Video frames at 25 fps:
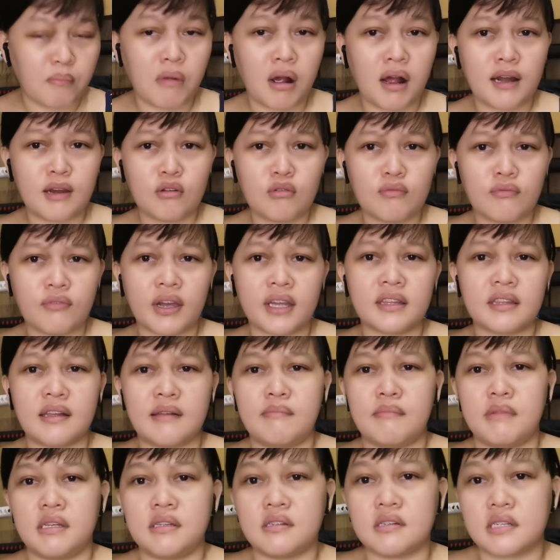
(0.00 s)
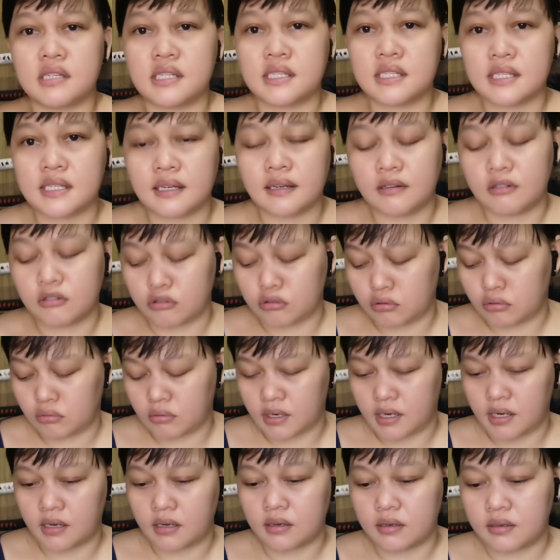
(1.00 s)
Mukha yung vitamins. I don't
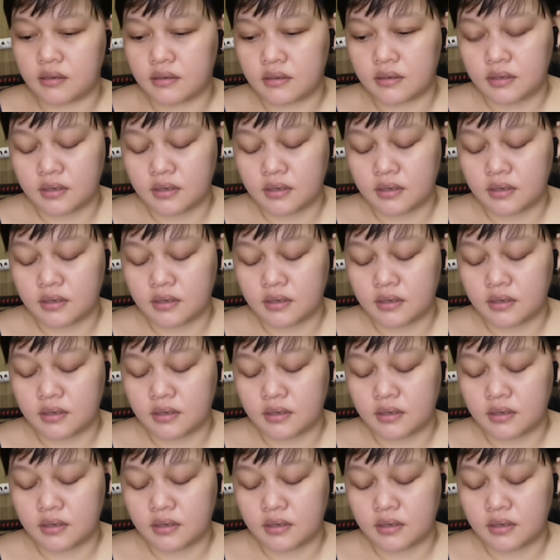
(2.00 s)
know why.